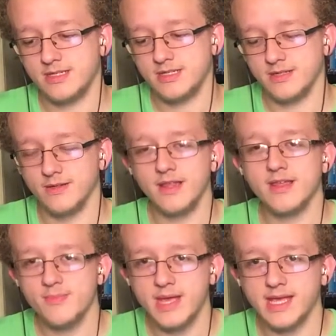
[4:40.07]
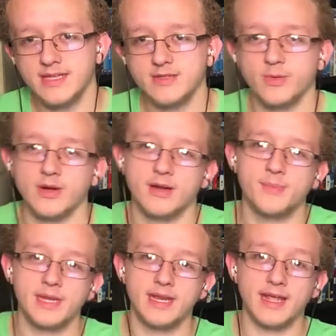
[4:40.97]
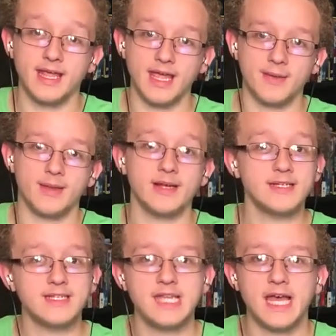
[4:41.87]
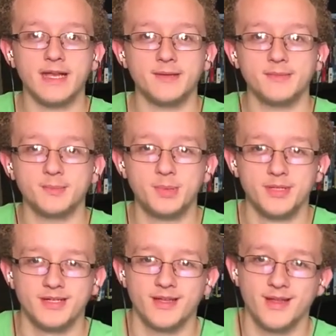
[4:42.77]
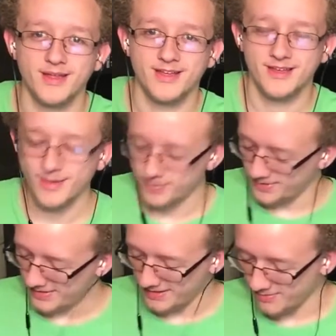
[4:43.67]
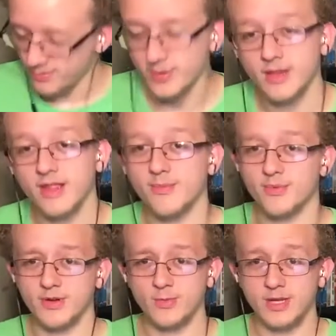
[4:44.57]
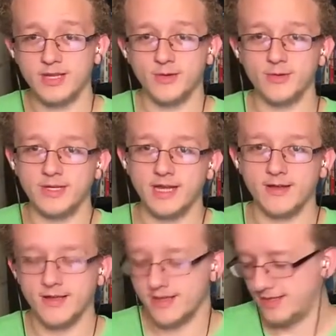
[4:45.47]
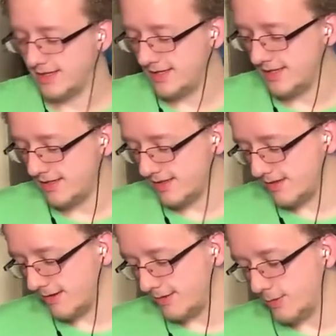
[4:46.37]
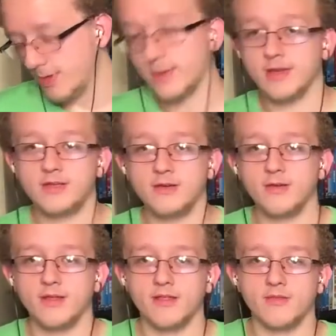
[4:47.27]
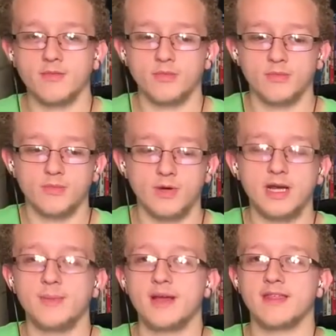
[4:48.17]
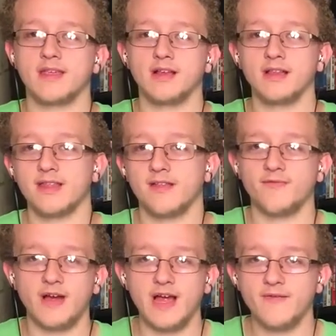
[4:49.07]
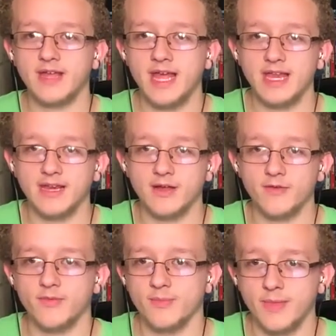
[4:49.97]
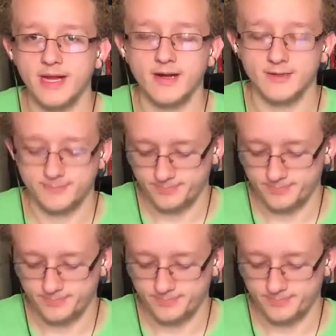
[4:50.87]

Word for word: to at least make it to where I could beat a game, and I did that. But that's pretty. That's a pretty weak goal now. So what I'm going to do is randomize to get a list of five again and go from there.